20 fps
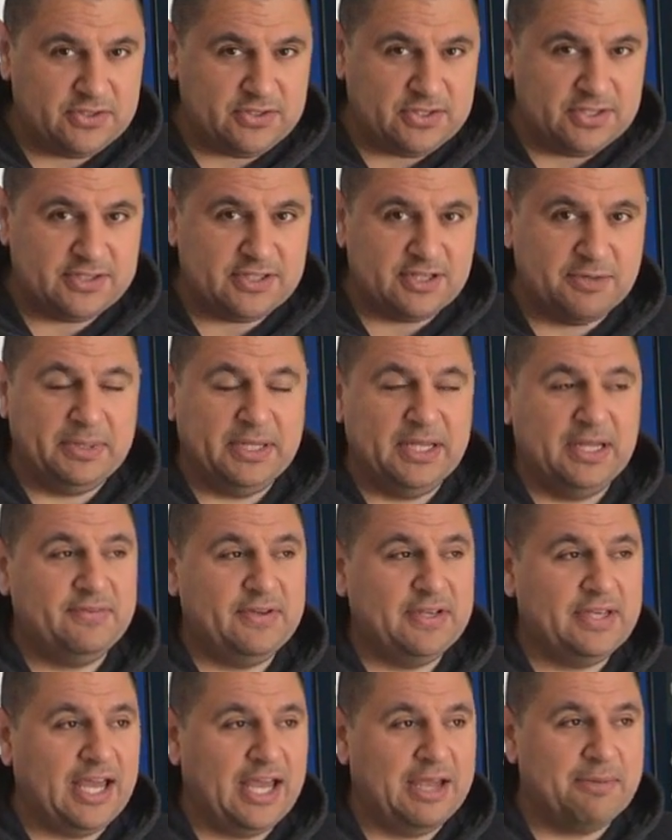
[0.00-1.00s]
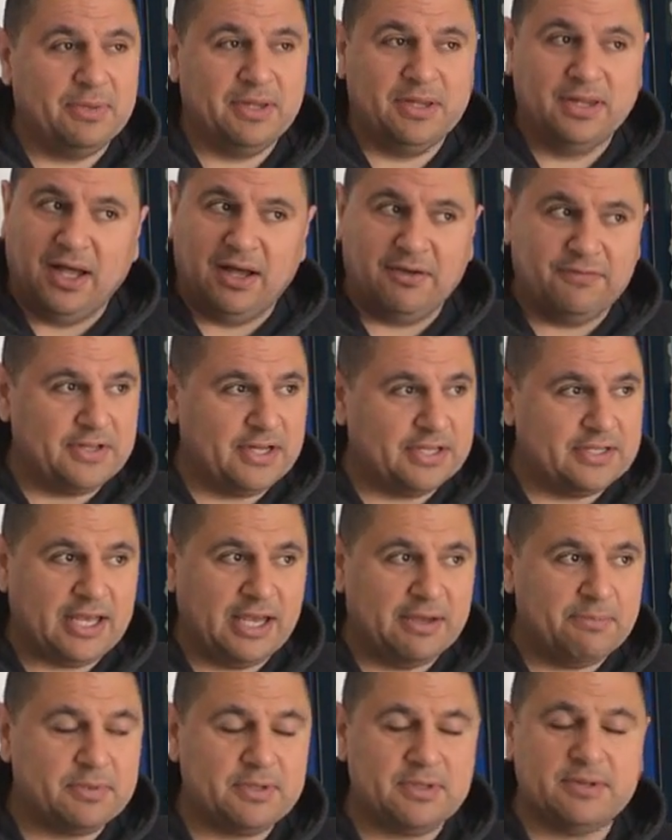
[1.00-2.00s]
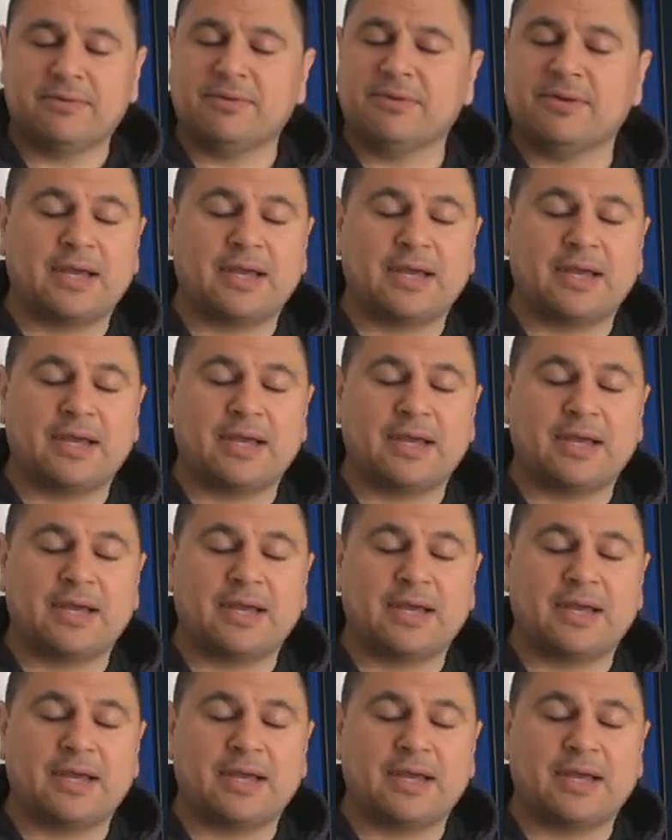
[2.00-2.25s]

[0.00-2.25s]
System 11 game. Love that game.